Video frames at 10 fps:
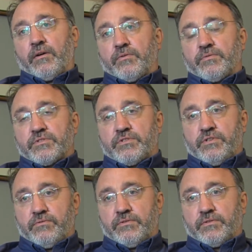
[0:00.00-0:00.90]
who was a
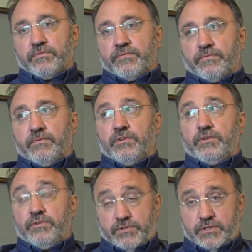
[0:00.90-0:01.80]
student of
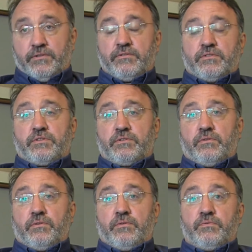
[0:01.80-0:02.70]
Lucian's,
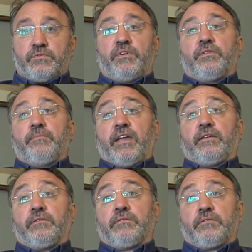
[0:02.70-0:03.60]
who was one of the
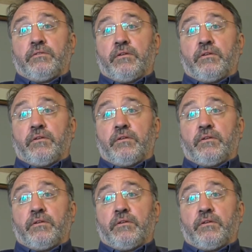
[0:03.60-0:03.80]
main